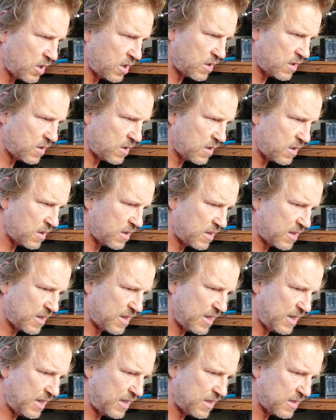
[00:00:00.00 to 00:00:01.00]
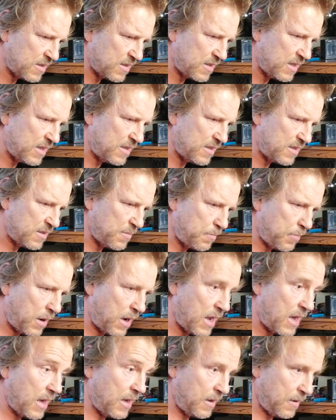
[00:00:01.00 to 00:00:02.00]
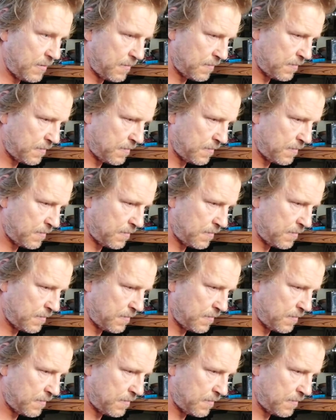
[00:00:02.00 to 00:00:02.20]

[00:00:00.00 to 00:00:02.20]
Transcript: a key that's easy to play.